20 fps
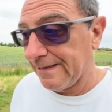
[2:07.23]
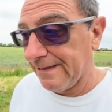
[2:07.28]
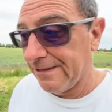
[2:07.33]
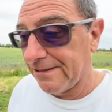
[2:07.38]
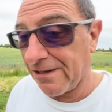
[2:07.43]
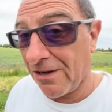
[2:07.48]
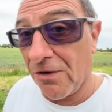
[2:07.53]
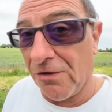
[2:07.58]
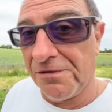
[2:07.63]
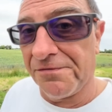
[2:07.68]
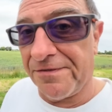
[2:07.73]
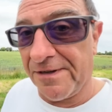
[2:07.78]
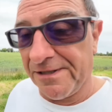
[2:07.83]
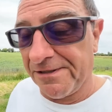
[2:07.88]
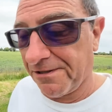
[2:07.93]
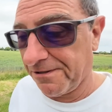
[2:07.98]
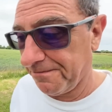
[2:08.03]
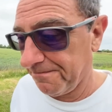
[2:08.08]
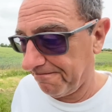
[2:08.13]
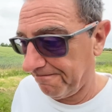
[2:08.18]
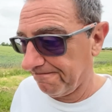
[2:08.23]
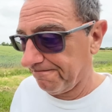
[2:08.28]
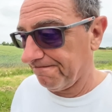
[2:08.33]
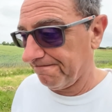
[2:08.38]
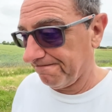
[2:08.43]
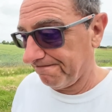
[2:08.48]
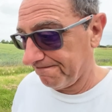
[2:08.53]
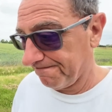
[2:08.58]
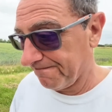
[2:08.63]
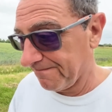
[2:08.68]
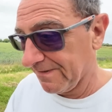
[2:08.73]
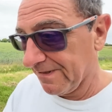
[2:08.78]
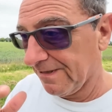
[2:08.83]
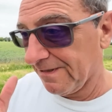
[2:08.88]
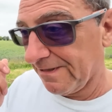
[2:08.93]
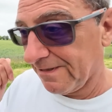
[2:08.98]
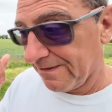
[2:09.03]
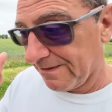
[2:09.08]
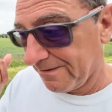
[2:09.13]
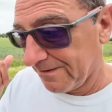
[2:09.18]
into Alford,
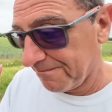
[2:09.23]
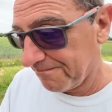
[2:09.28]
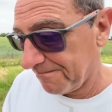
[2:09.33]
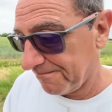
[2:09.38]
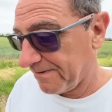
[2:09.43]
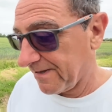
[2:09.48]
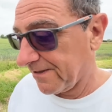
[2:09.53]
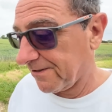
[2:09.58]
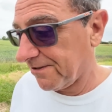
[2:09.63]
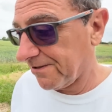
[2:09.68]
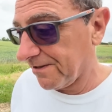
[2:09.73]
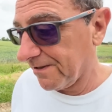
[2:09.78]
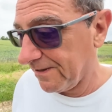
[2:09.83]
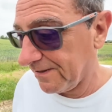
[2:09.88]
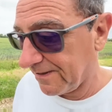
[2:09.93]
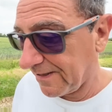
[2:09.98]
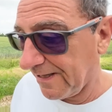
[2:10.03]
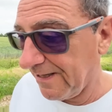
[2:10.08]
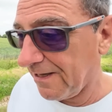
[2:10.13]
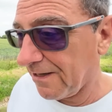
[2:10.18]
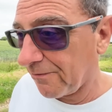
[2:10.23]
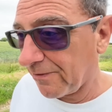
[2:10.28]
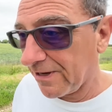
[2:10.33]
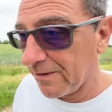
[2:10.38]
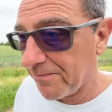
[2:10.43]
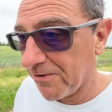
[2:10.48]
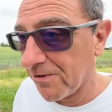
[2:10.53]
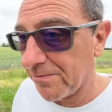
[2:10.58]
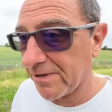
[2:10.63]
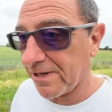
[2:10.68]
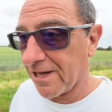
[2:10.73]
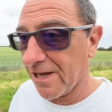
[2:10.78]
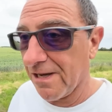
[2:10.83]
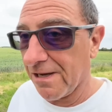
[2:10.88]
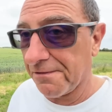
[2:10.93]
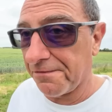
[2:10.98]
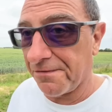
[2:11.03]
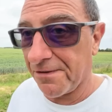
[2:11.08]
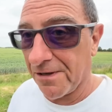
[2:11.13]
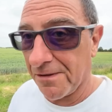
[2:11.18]
back to the dealer where I bought my
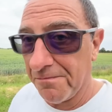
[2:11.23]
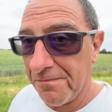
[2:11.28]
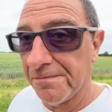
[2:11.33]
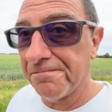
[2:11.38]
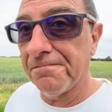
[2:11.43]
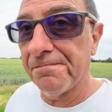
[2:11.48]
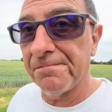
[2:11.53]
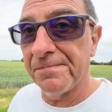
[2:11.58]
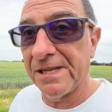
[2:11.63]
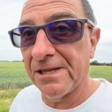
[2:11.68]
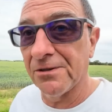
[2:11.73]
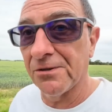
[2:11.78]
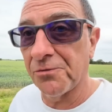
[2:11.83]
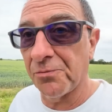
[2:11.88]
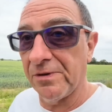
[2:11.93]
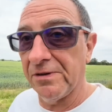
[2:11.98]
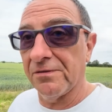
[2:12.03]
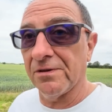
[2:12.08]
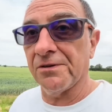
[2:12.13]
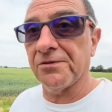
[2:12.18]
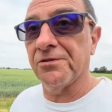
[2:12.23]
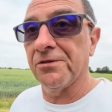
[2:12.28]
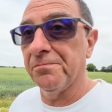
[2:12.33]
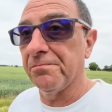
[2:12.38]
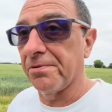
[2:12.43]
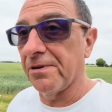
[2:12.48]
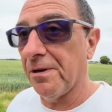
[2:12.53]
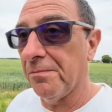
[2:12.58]
car from, because we've got some